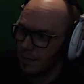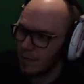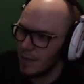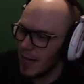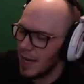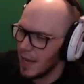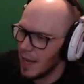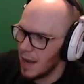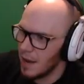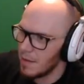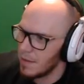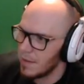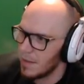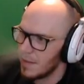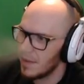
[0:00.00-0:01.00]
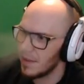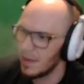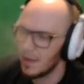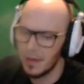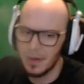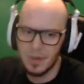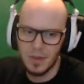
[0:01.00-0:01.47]
There you go.
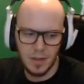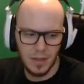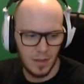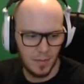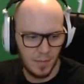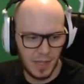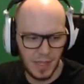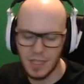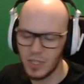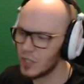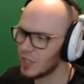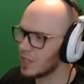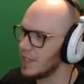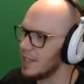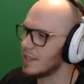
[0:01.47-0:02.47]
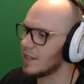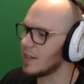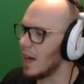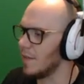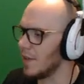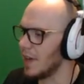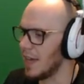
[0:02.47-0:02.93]
But this cover